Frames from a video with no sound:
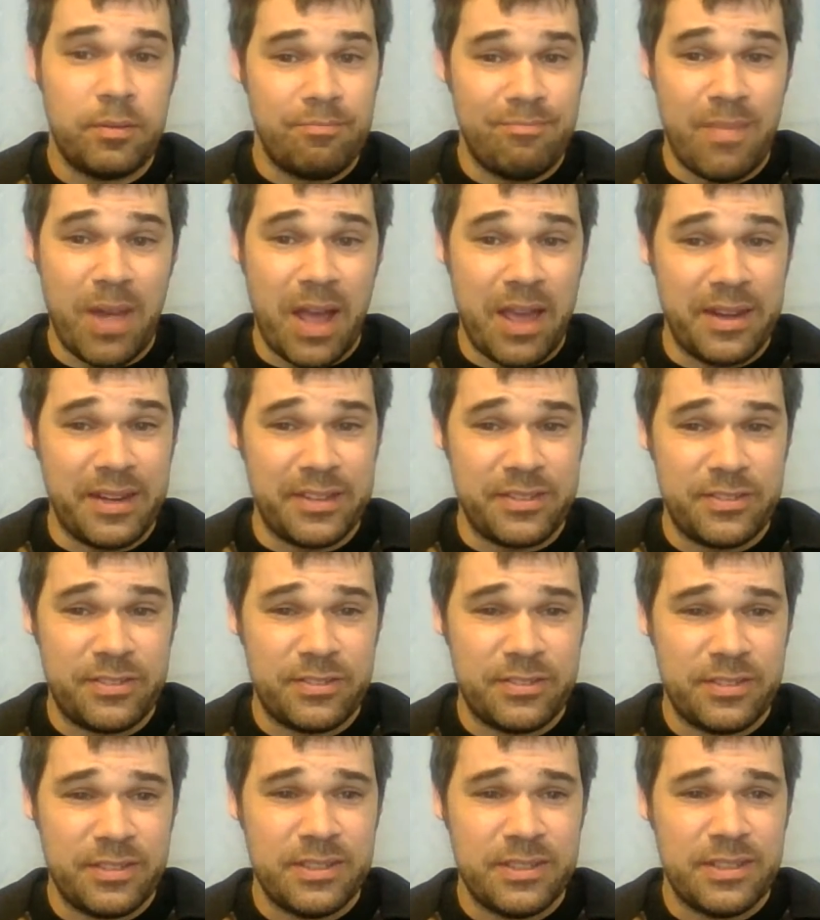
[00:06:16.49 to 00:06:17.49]

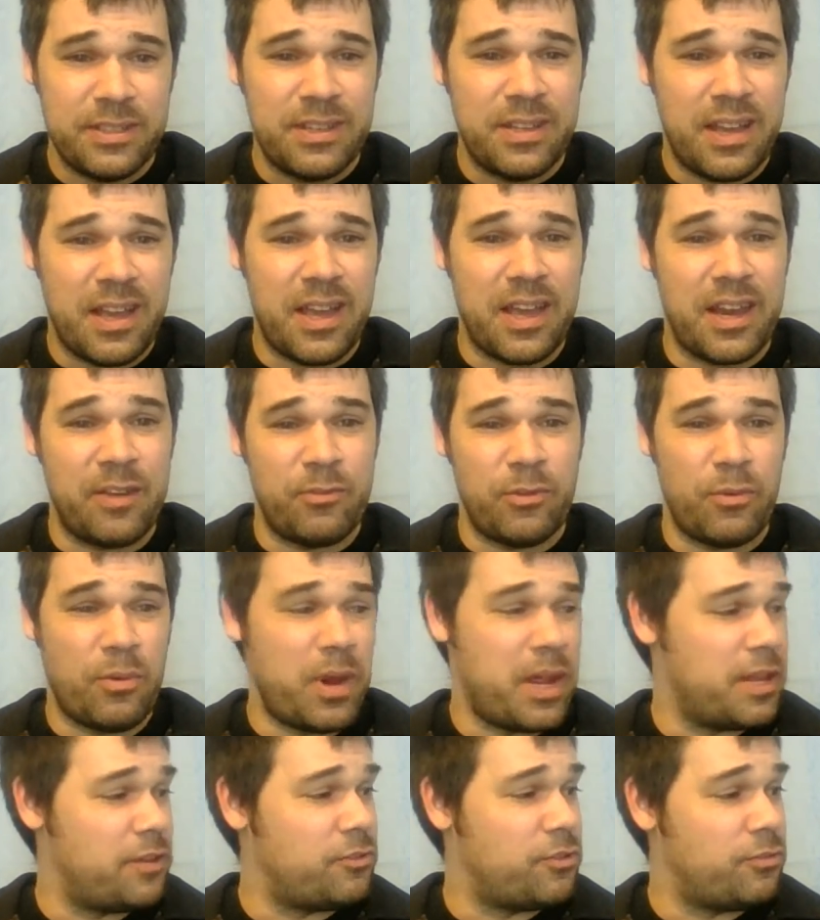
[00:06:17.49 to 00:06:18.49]
Minus, I'd have a
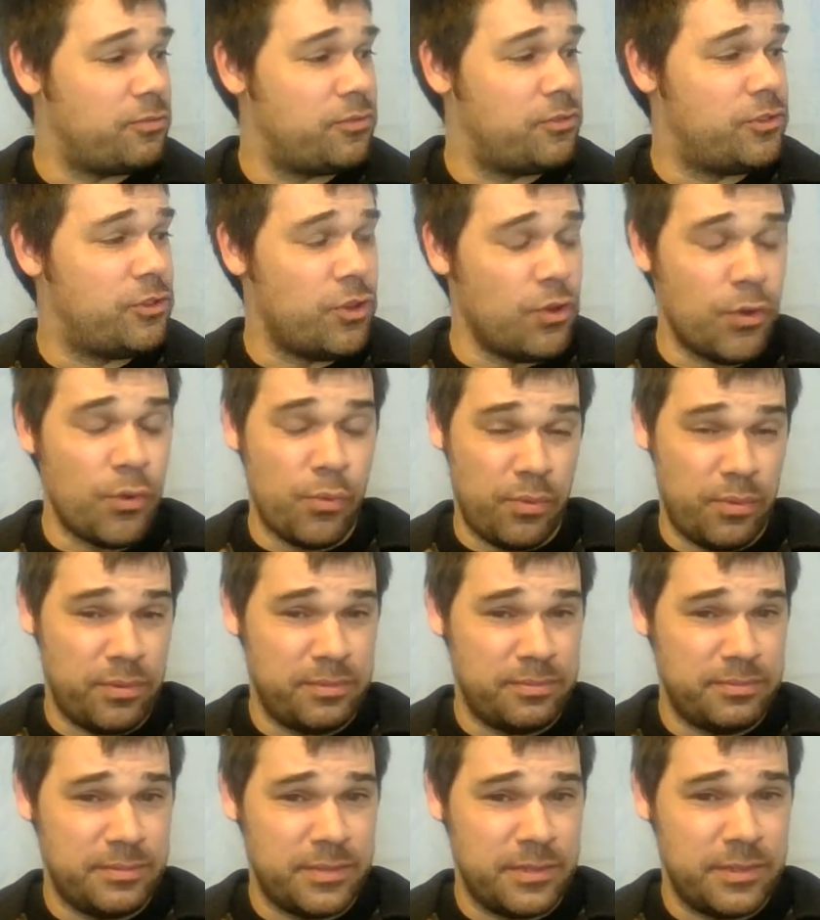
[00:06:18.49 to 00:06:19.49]
range of 2.
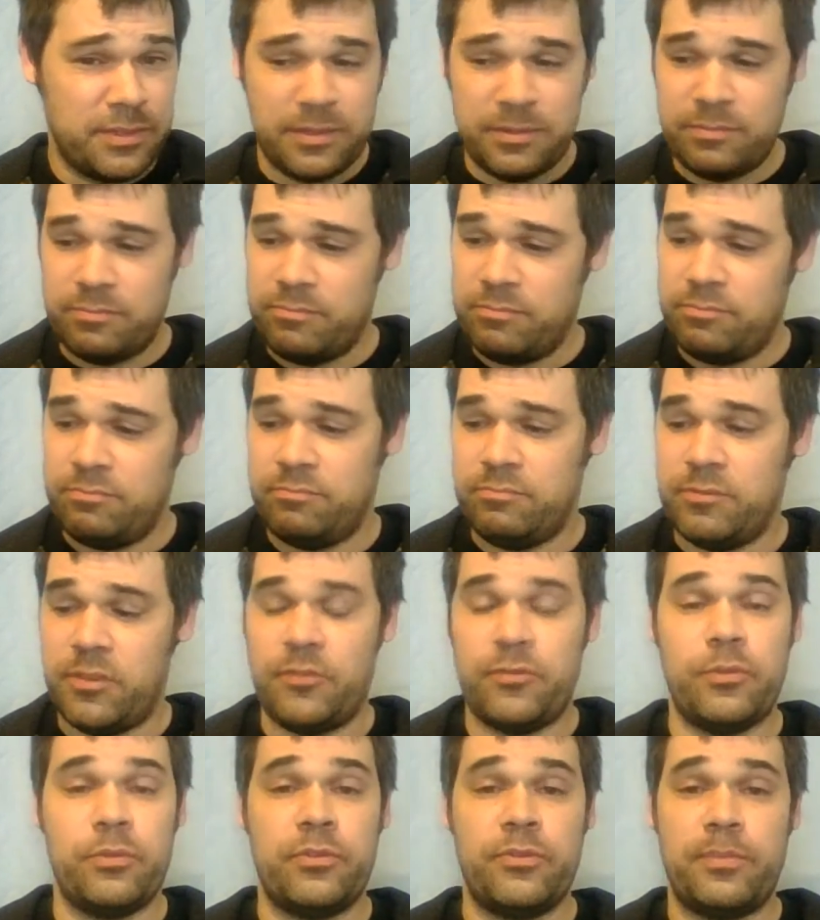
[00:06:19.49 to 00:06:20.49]

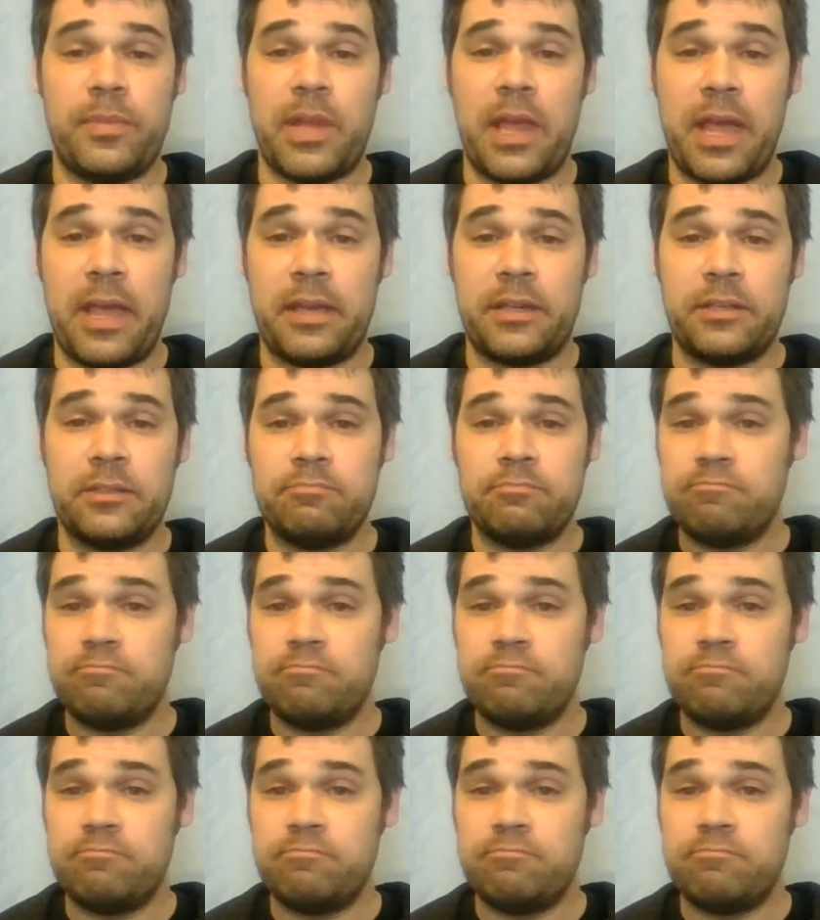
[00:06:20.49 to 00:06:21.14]
If it was blank,